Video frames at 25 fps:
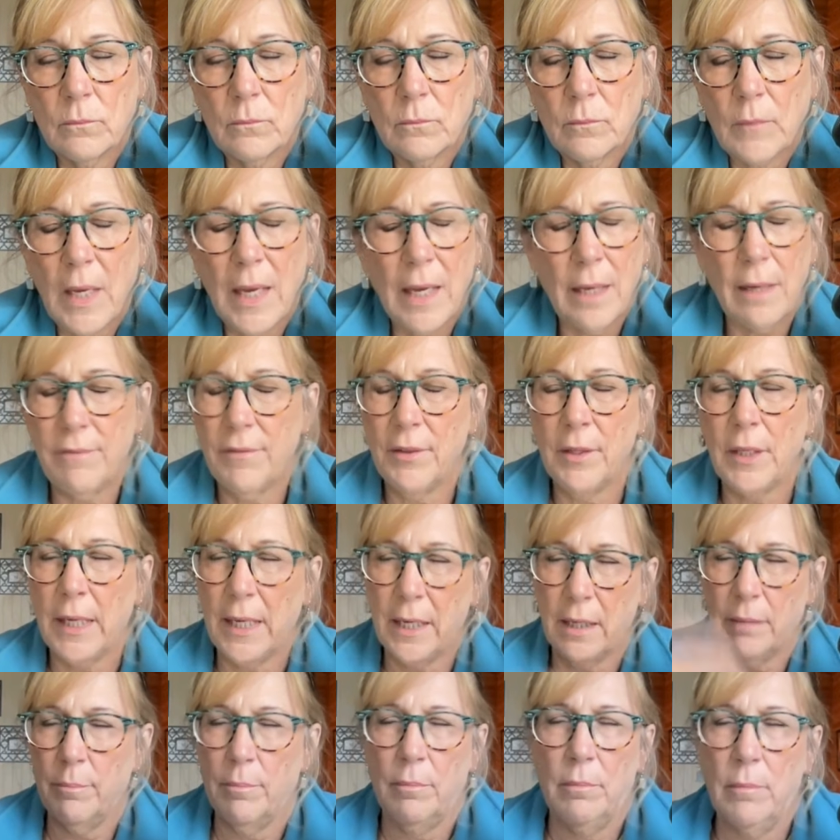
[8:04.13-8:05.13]
Yeah, I feel
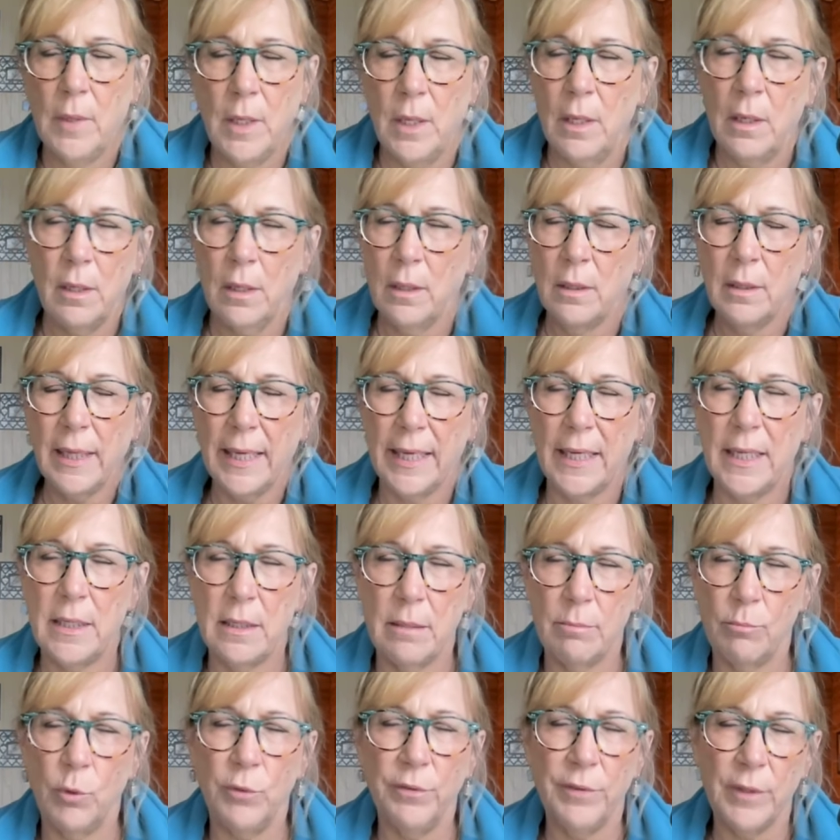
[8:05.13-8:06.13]
like him, like he's
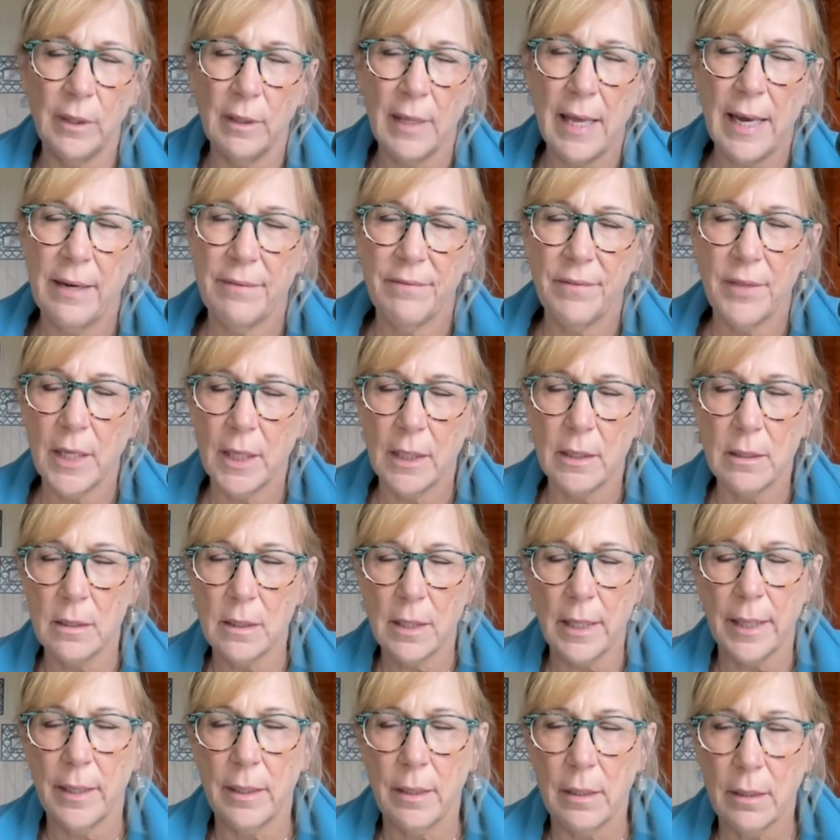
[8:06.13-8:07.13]
moving a lot of things,
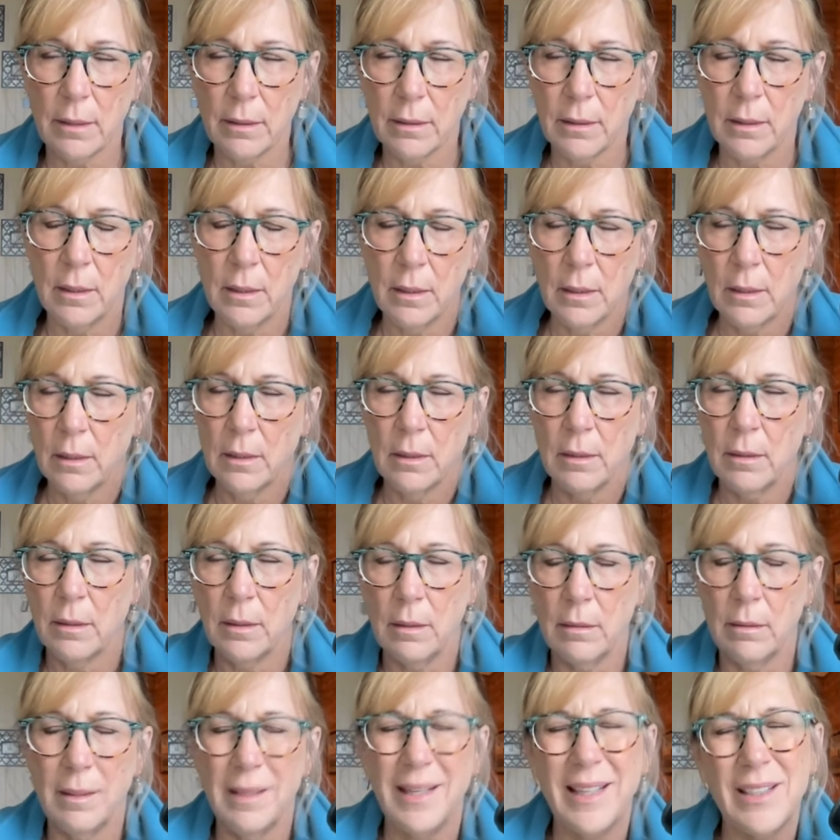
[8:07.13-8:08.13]
like
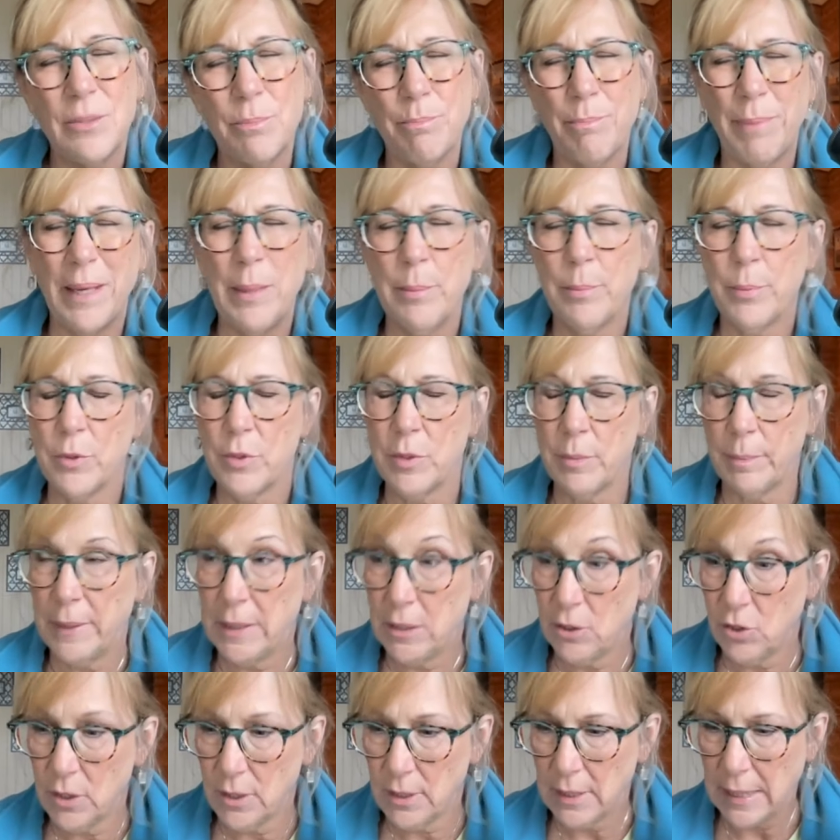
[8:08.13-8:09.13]
not papers, but
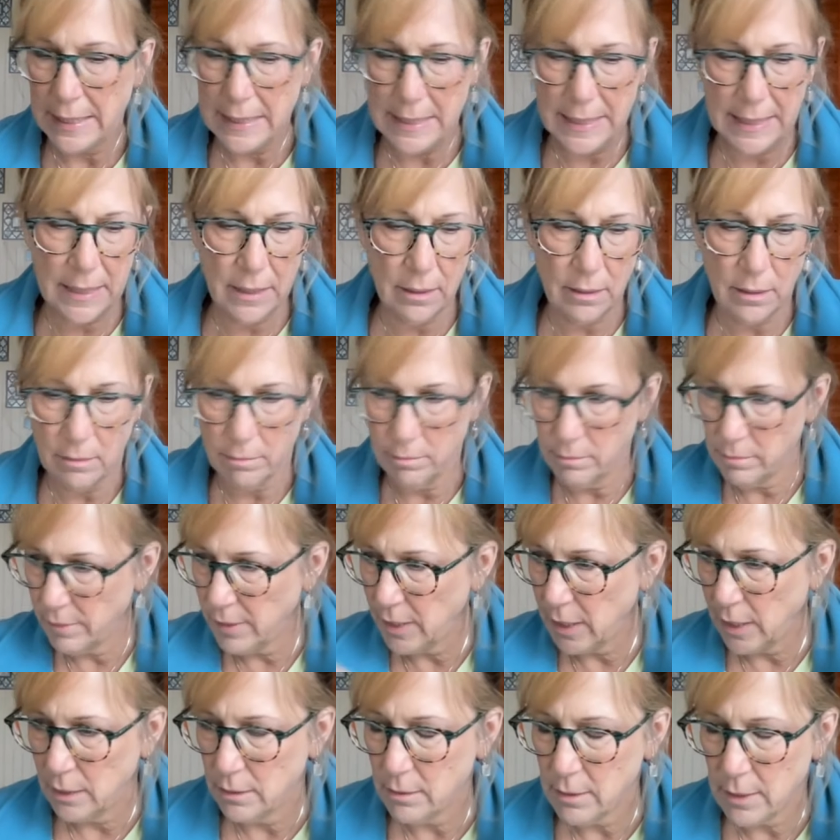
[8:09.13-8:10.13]
just ideas and
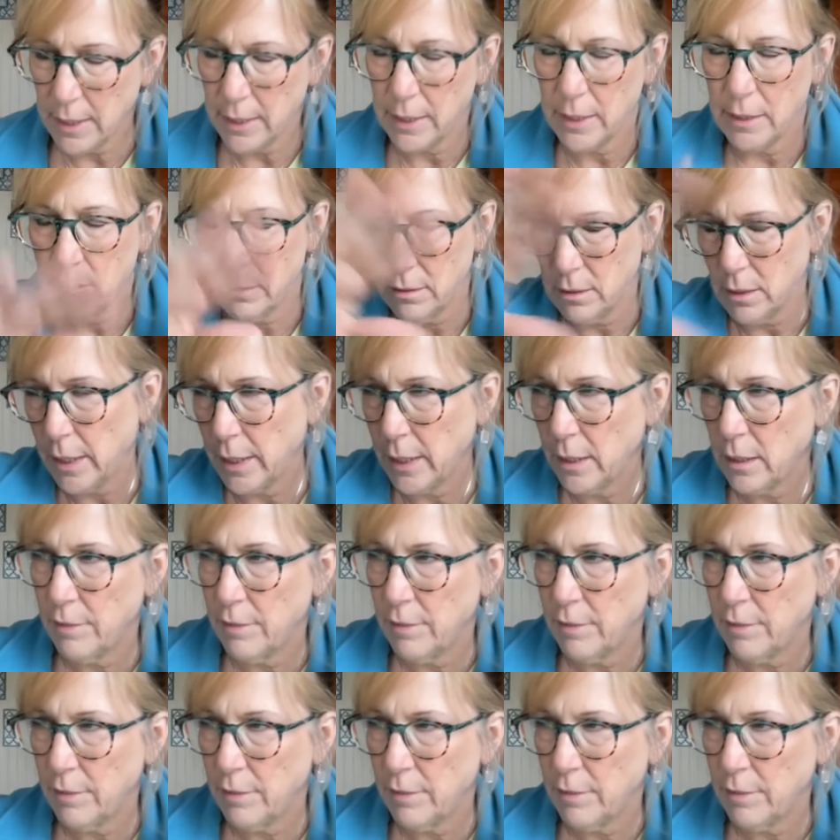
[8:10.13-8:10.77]
things that he's like.